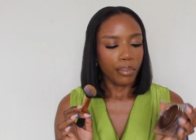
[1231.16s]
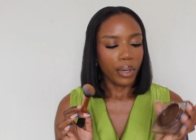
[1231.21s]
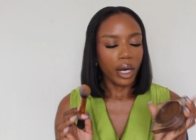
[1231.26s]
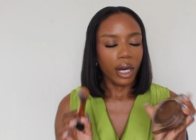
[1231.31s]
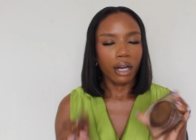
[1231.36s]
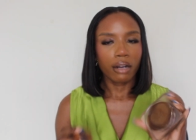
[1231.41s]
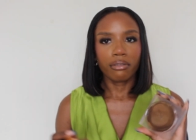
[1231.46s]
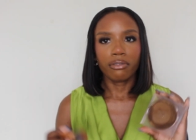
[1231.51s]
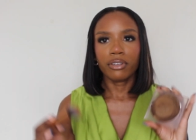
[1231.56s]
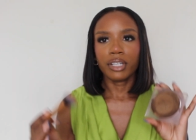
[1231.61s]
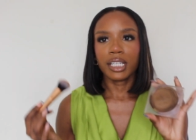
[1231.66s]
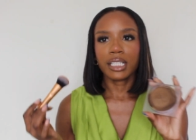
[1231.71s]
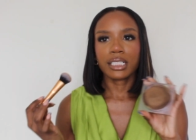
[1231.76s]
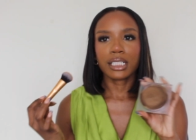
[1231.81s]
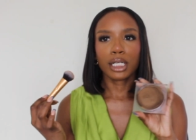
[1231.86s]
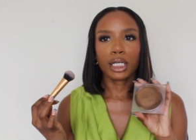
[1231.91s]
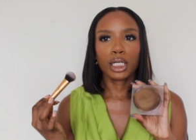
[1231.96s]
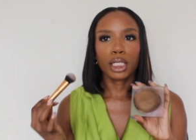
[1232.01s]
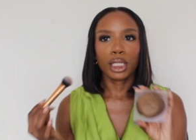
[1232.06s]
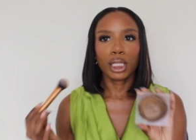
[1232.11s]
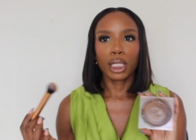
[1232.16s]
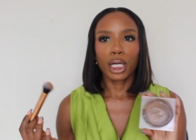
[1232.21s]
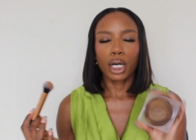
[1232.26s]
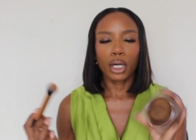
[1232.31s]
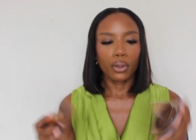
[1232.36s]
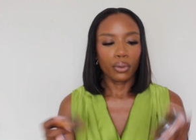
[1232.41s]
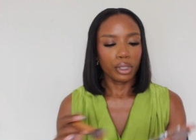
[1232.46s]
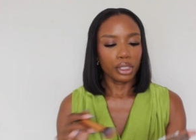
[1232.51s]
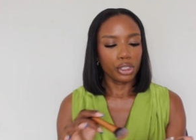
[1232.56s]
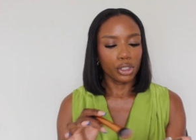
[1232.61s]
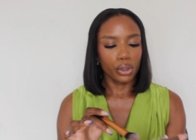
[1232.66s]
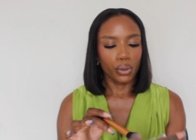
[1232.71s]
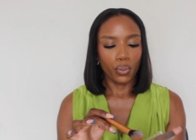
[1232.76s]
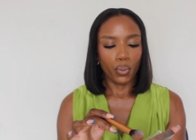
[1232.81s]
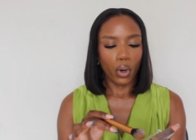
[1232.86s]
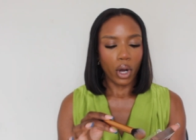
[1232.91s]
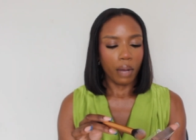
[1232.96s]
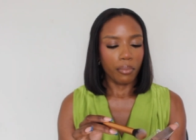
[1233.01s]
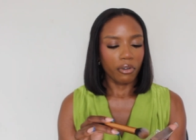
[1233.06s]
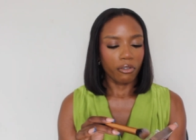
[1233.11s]
perfect glow that you
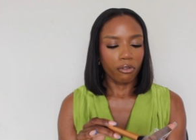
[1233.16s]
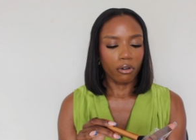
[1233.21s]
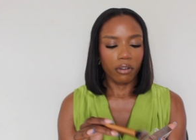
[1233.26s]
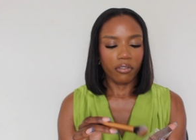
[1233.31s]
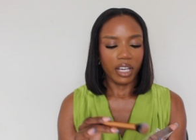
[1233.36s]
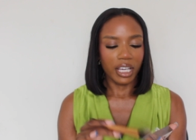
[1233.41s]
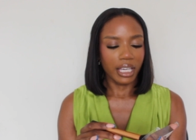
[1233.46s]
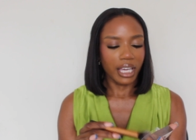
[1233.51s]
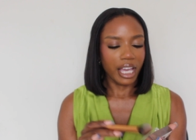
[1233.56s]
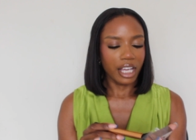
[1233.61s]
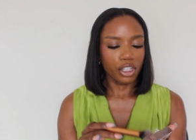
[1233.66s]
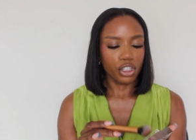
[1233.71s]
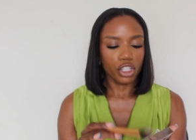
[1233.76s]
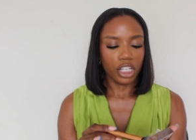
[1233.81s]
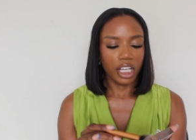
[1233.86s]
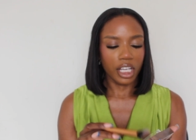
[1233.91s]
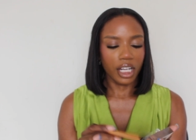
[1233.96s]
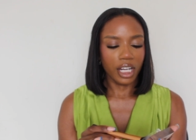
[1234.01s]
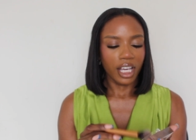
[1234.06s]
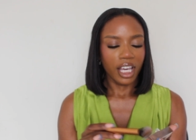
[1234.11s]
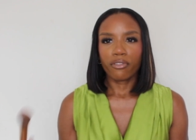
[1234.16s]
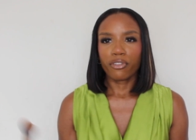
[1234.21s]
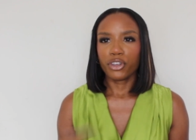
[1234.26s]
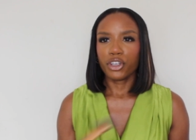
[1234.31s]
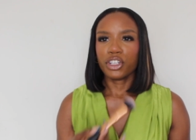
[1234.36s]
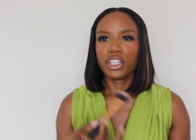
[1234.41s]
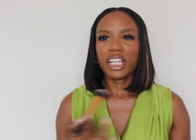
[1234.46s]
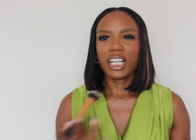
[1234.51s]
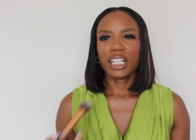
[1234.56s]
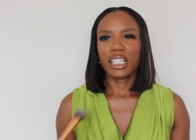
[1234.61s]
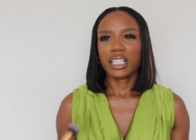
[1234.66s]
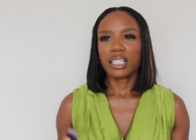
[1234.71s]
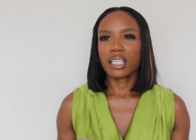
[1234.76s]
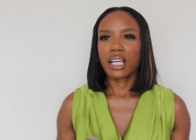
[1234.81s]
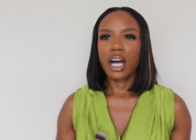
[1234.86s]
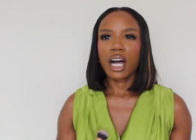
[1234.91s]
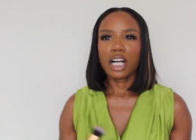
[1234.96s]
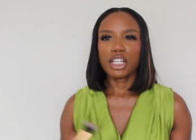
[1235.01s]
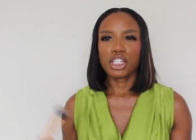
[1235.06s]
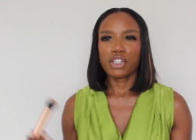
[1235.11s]
want before vacation for your
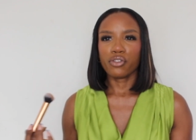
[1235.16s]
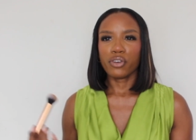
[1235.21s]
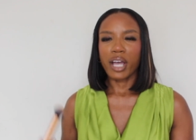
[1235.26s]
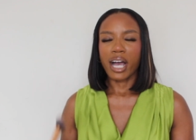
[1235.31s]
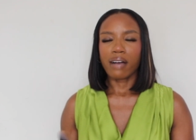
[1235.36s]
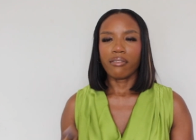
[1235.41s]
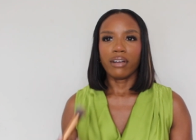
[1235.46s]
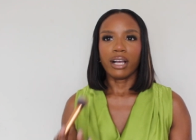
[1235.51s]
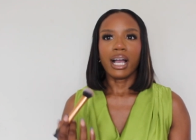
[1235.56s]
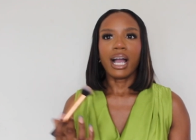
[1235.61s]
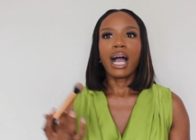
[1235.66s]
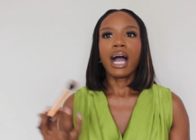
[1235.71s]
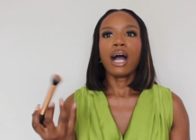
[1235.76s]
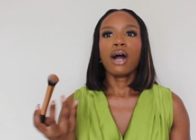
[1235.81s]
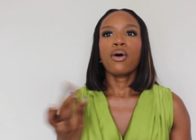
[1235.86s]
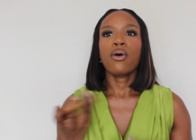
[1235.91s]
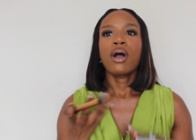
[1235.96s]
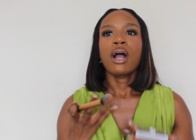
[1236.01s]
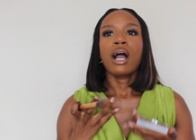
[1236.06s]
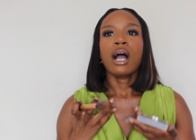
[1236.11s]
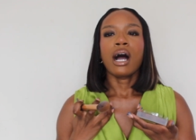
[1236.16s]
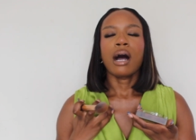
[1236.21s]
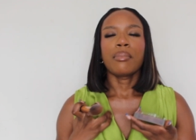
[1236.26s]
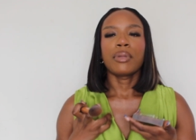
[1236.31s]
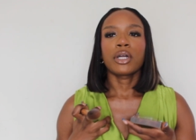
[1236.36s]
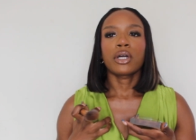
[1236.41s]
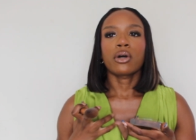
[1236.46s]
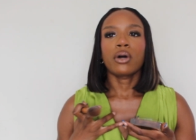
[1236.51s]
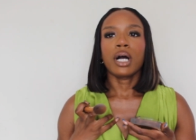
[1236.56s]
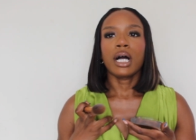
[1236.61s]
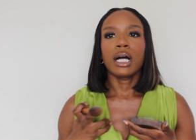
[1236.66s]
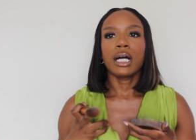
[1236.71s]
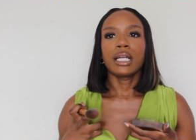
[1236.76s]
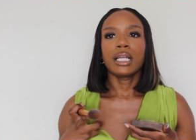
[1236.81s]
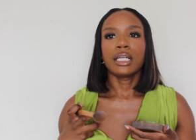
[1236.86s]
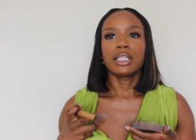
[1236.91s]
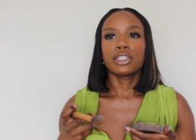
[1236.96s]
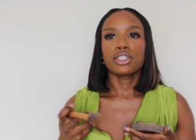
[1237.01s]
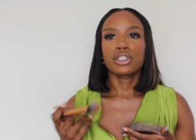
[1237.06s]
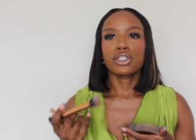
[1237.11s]
décolletage if you have it out. I'm gonna go
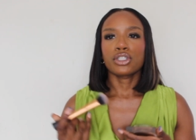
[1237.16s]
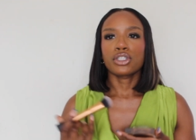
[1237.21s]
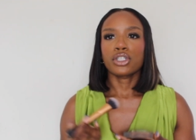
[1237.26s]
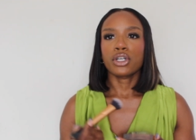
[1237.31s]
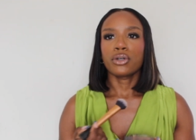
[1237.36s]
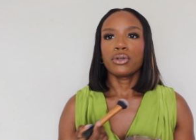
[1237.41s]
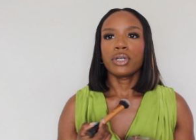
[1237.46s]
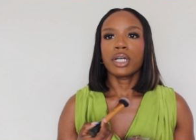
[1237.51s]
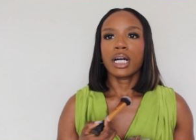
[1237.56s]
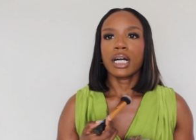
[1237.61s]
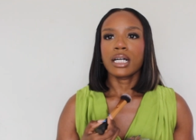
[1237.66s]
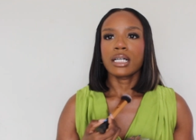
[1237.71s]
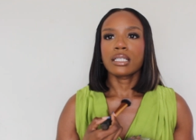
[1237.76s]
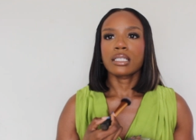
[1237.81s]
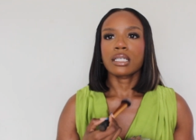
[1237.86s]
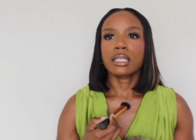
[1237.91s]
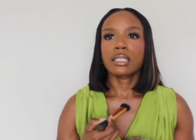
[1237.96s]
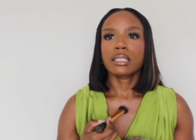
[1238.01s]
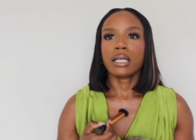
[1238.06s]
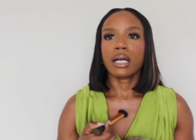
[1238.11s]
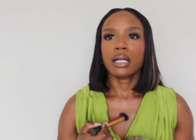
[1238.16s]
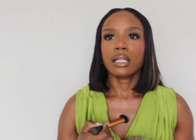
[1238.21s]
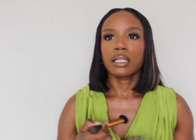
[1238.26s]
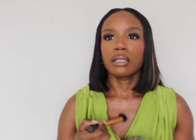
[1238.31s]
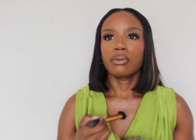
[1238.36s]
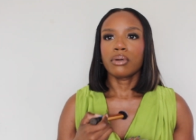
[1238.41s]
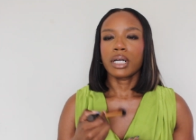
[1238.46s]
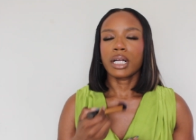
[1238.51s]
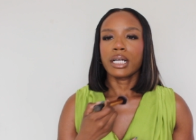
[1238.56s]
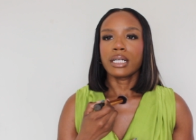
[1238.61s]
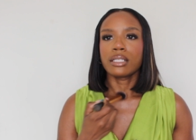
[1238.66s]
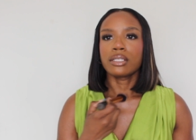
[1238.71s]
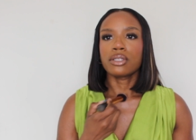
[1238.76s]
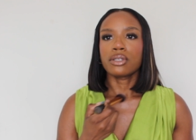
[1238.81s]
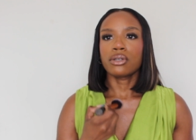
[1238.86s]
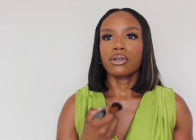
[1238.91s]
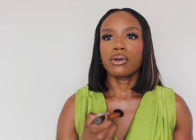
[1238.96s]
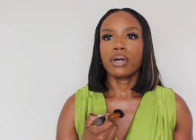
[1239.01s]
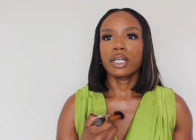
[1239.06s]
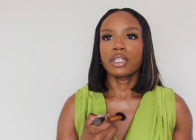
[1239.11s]
ahead and just show you guys exactly what I
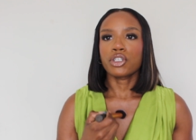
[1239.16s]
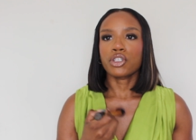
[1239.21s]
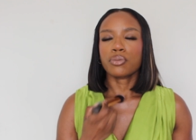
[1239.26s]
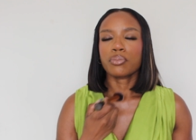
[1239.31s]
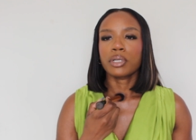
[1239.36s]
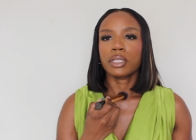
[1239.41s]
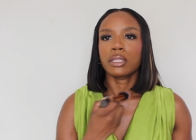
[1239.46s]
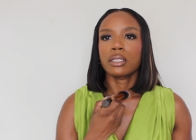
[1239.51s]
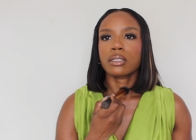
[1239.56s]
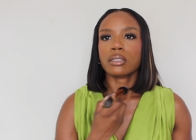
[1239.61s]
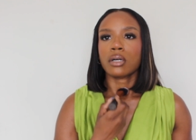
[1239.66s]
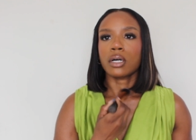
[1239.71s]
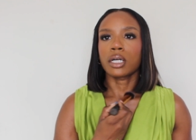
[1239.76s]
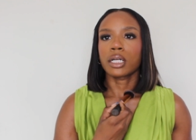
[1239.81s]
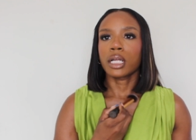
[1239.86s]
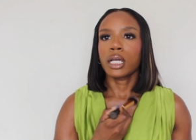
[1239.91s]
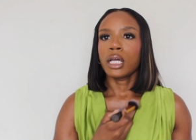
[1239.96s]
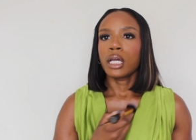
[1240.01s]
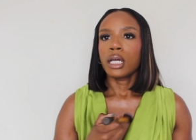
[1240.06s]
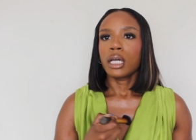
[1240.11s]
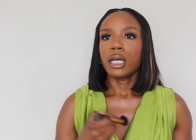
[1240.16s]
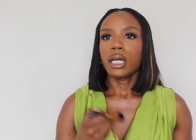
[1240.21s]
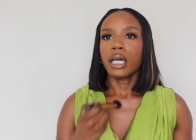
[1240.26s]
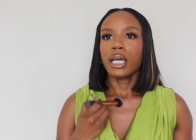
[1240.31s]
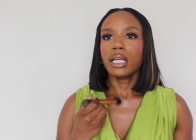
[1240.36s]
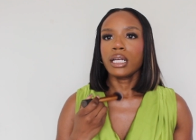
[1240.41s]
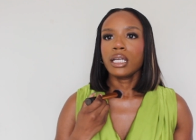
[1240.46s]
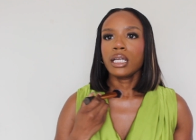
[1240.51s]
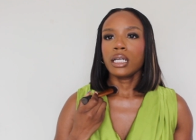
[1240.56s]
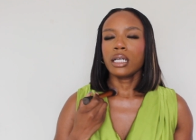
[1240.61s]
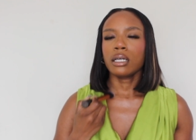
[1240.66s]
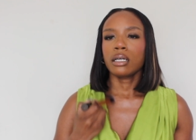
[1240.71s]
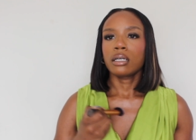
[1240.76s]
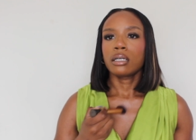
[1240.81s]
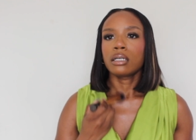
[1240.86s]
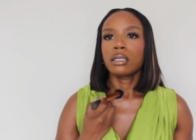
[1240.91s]
do. I just put this on any